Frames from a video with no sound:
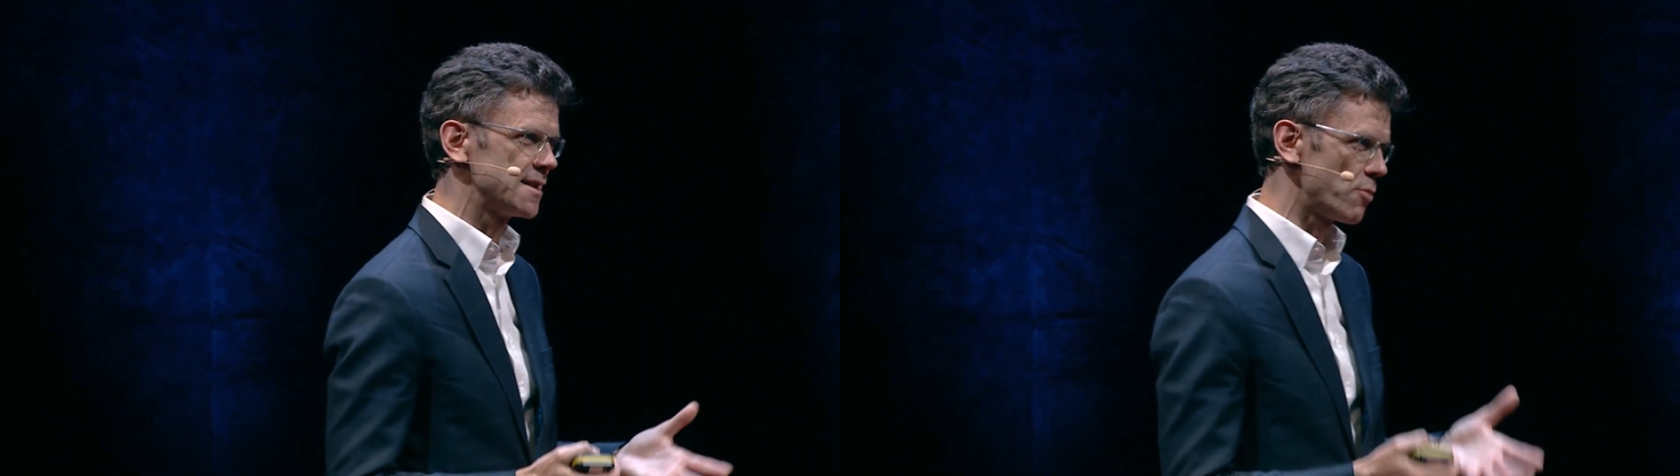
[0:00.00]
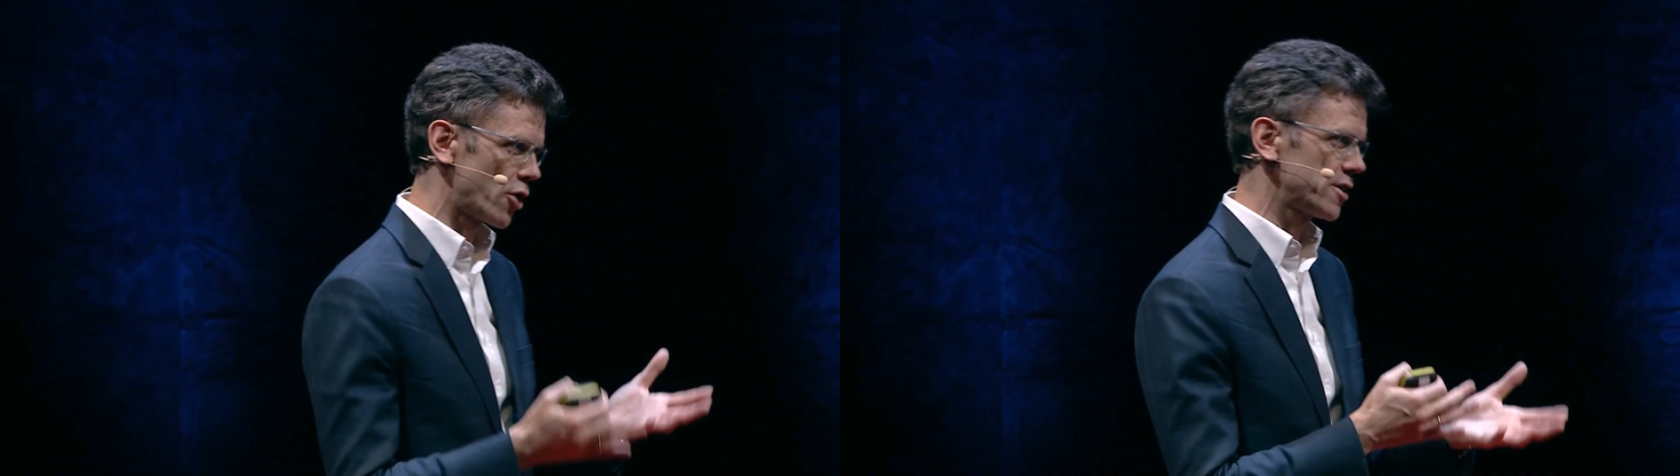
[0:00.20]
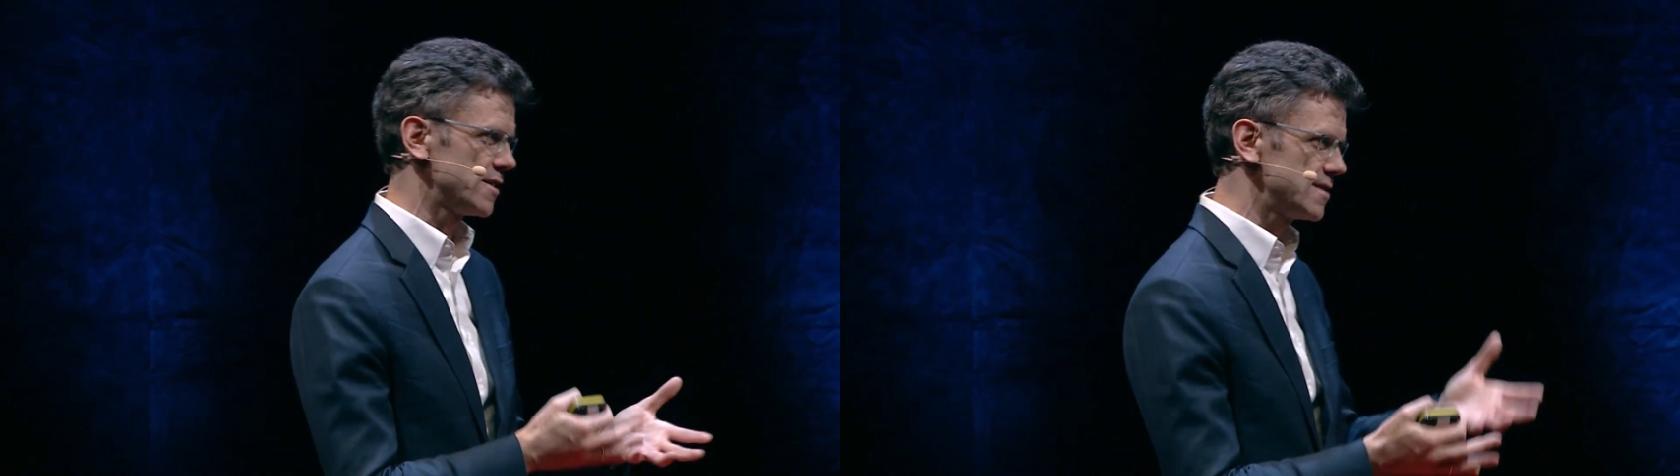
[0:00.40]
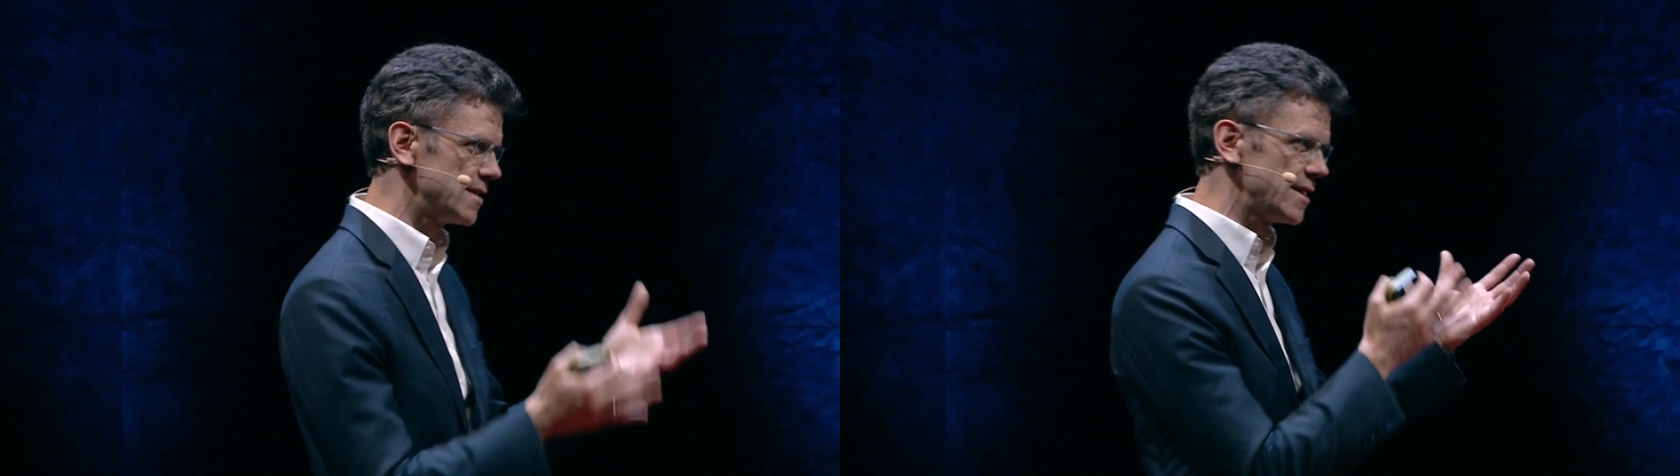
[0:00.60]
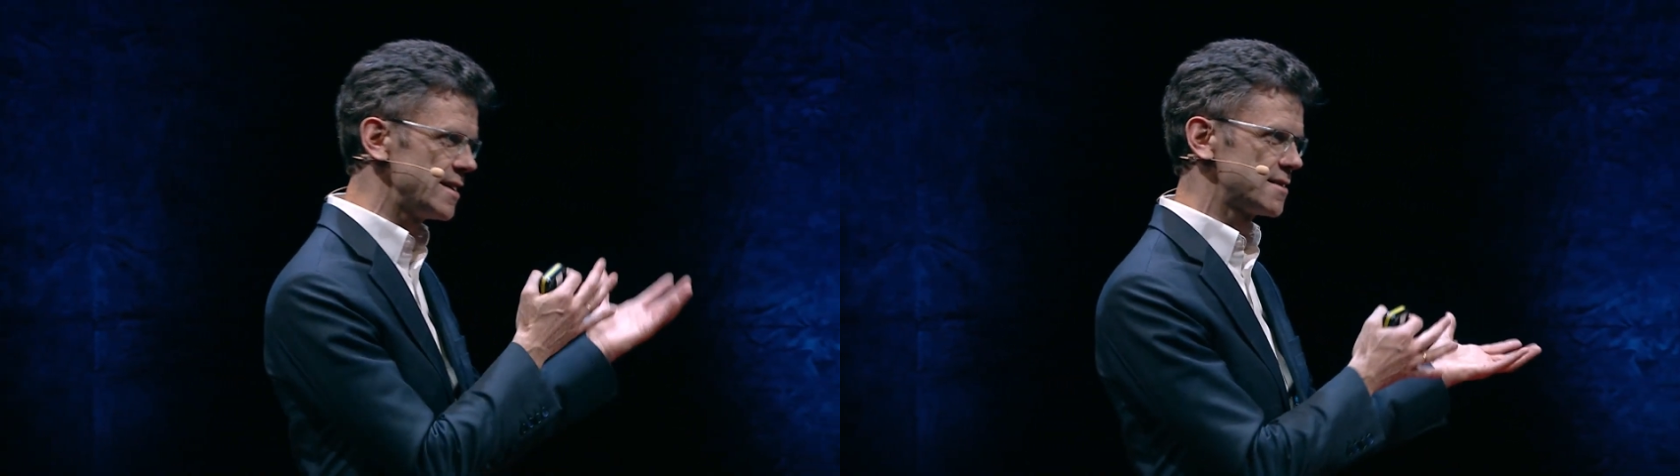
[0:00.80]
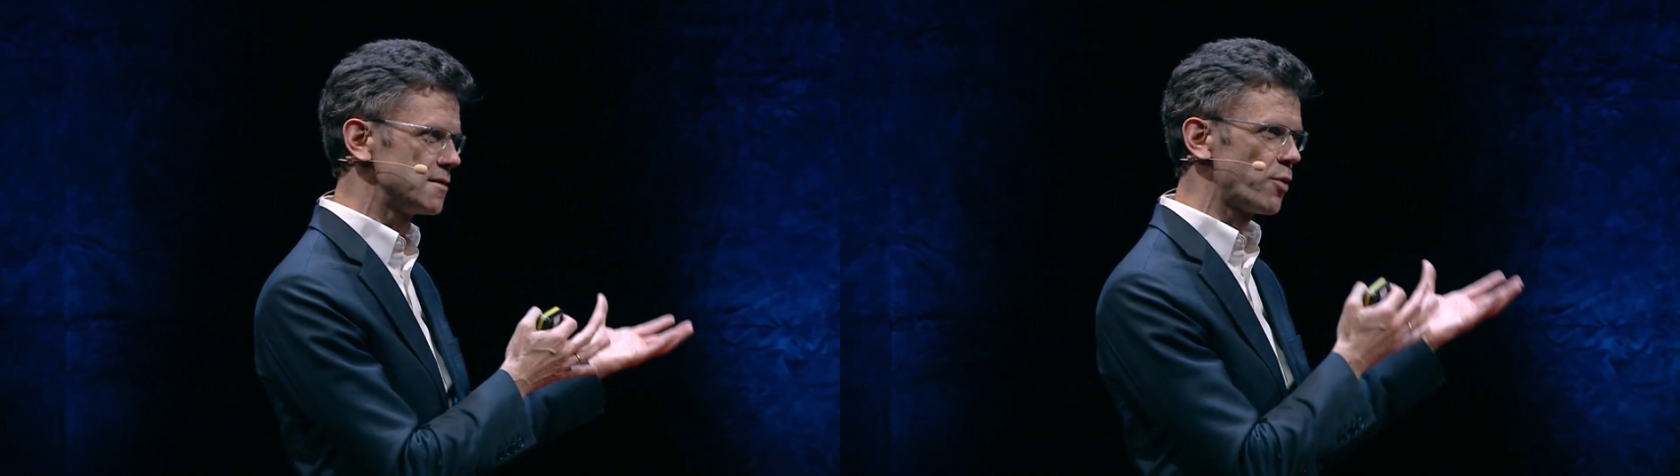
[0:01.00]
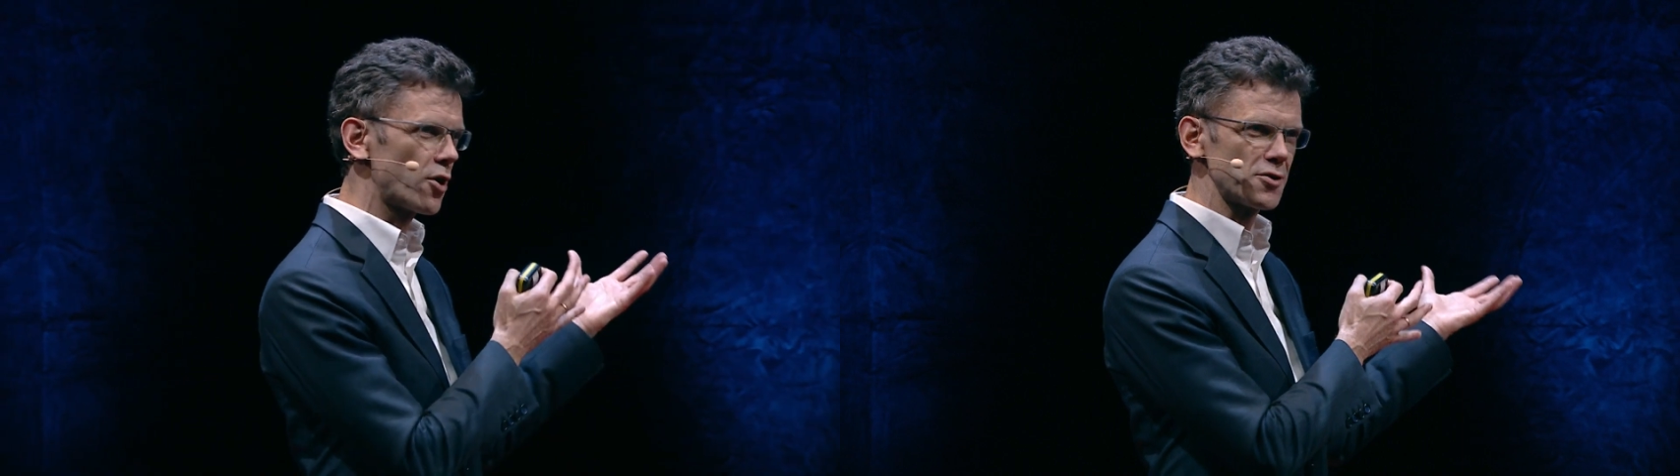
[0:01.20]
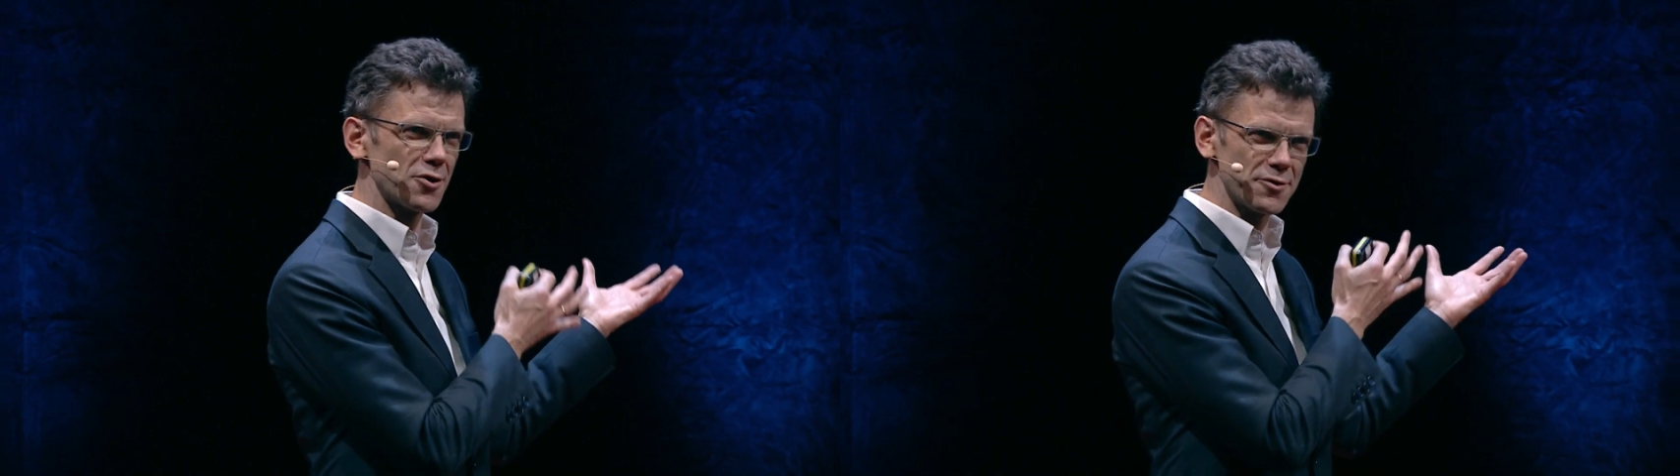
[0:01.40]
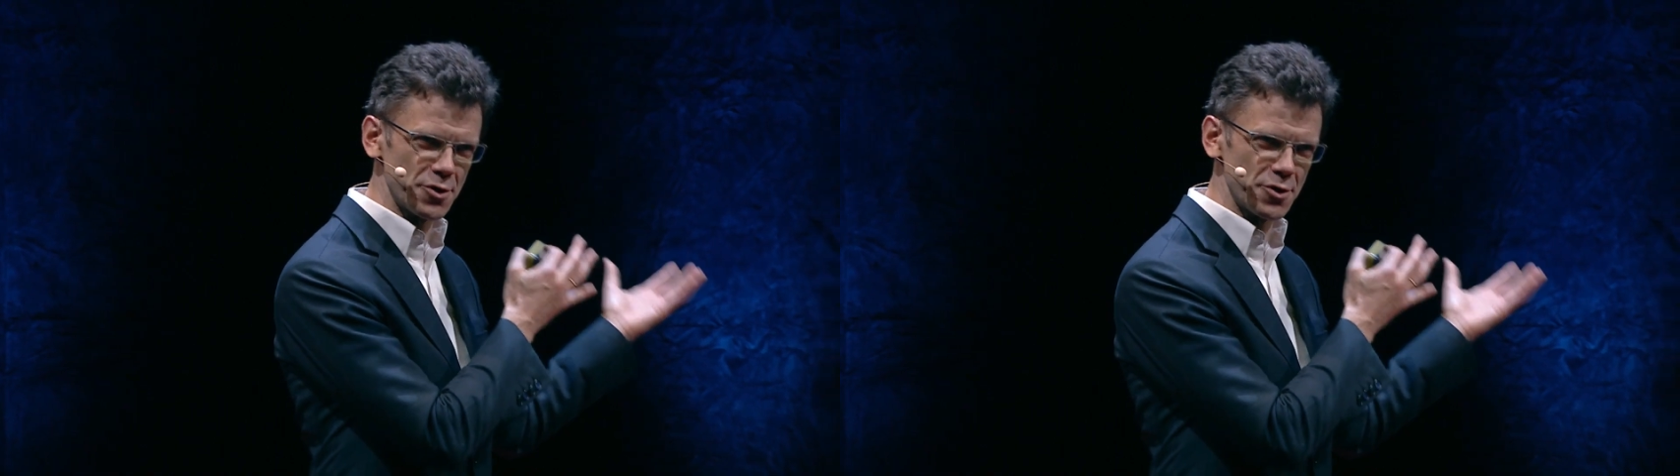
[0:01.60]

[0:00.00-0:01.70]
the markets in the eastern part of